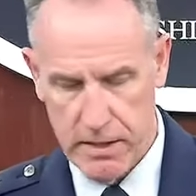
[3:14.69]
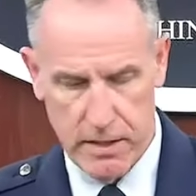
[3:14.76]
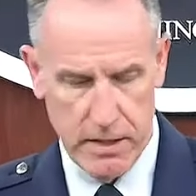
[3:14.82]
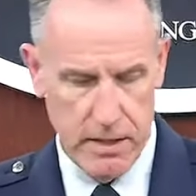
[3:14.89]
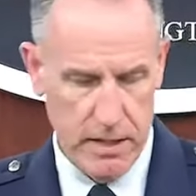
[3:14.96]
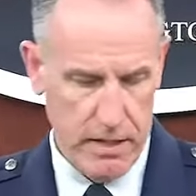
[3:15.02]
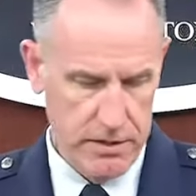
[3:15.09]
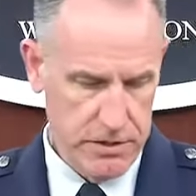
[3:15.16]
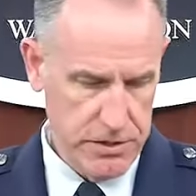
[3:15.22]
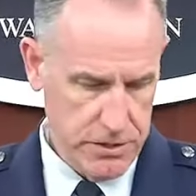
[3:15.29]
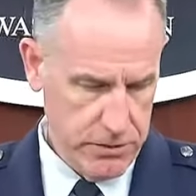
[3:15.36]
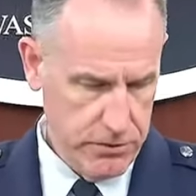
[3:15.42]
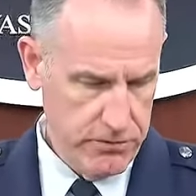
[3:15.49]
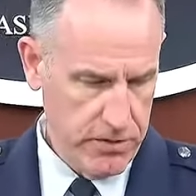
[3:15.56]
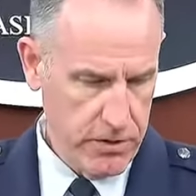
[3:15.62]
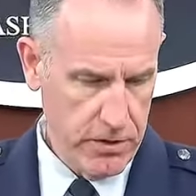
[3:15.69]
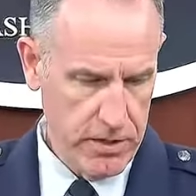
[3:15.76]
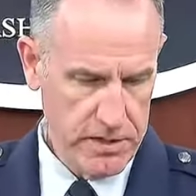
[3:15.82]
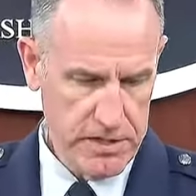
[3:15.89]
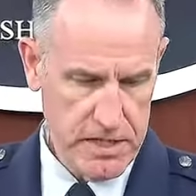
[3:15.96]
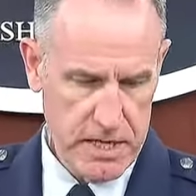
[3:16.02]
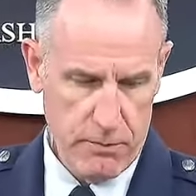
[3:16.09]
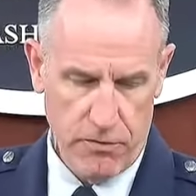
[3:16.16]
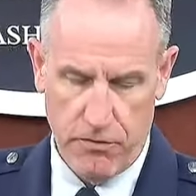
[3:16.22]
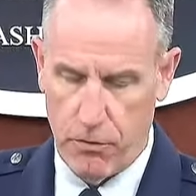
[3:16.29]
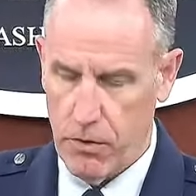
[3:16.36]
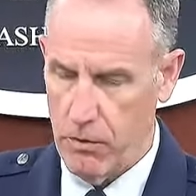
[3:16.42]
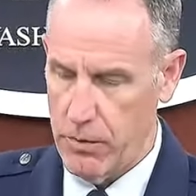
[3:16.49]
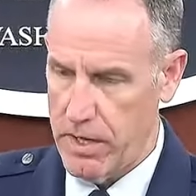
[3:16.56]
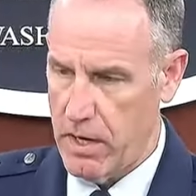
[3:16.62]
Uh, as you've heard us say
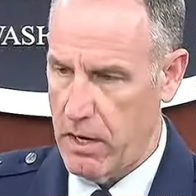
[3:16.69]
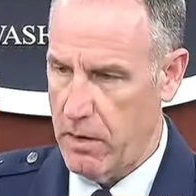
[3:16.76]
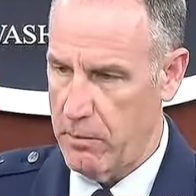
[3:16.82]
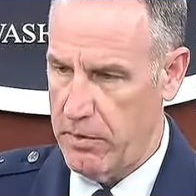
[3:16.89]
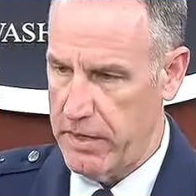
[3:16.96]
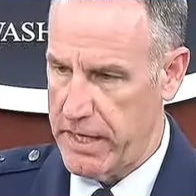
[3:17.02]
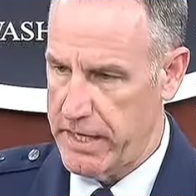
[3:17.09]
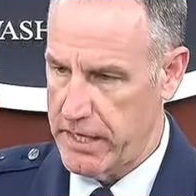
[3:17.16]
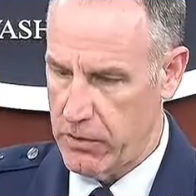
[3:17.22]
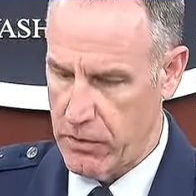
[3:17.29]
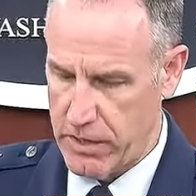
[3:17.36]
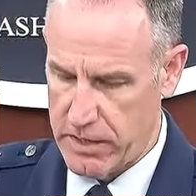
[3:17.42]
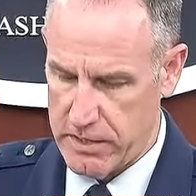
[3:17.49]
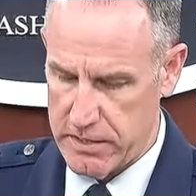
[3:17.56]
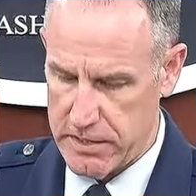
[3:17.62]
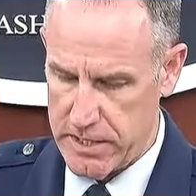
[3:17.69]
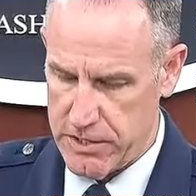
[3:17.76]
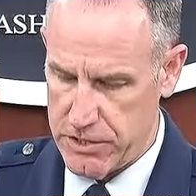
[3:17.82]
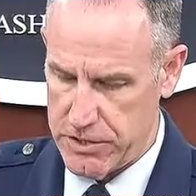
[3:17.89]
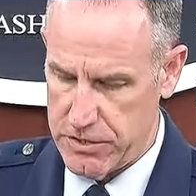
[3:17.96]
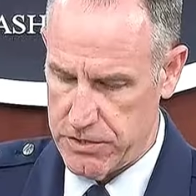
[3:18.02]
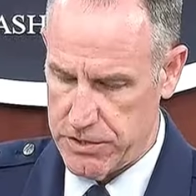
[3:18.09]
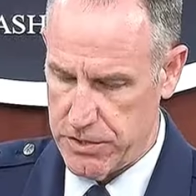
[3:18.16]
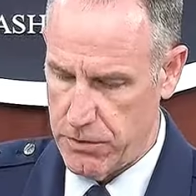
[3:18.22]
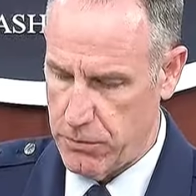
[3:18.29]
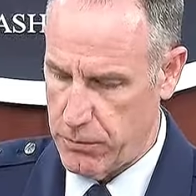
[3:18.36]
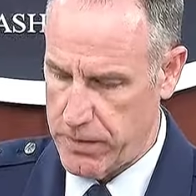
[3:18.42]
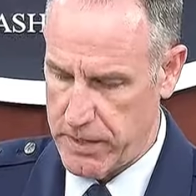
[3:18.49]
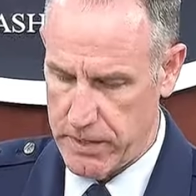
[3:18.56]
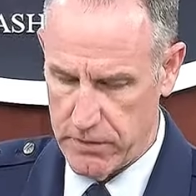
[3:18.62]
before, we are a planning organization, so
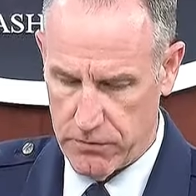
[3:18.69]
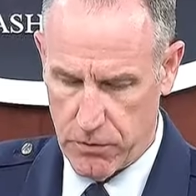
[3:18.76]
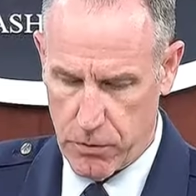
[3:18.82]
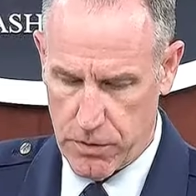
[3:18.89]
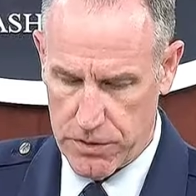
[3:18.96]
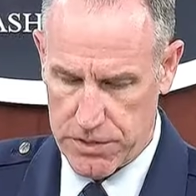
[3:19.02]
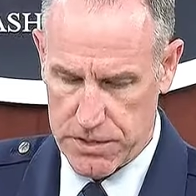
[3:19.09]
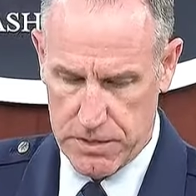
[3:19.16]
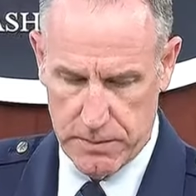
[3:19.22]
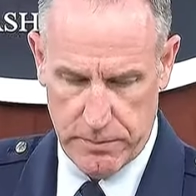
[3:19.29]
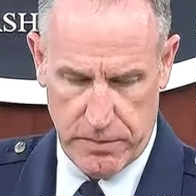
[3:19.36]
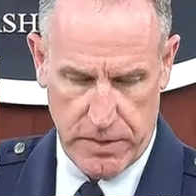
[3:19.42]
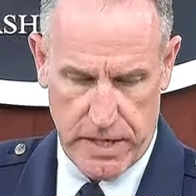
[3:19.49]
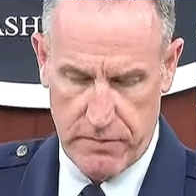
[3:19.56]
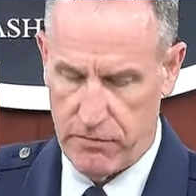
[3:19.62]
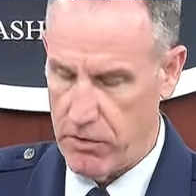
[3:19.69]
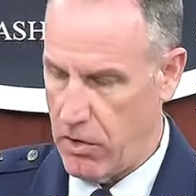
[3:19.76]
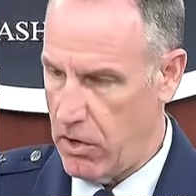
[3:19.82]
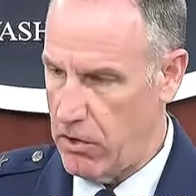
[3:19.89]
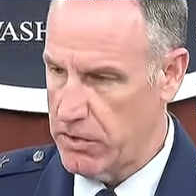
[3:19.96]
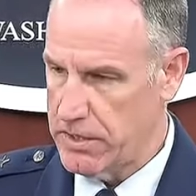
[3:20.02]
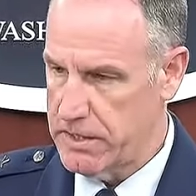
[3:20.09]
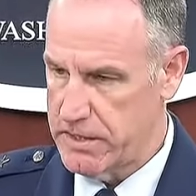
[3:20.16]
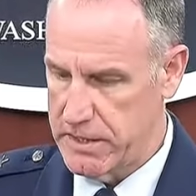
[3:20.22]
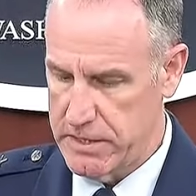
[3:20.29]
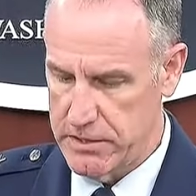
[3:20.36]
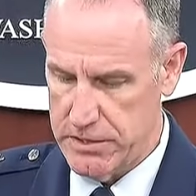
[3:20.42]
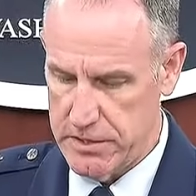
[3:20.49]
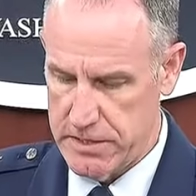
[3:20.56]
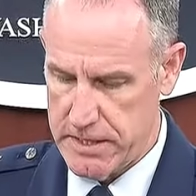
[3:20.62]
we, of course, plan for all
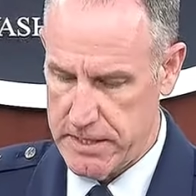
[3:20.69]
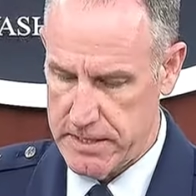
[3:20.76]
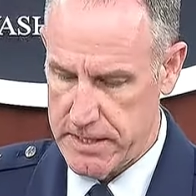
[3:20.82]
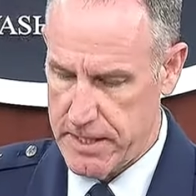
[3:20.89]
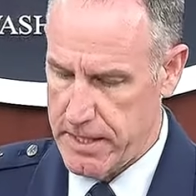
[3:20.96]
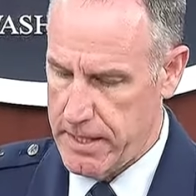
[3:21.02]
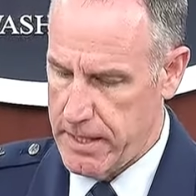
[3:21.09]
contingencies.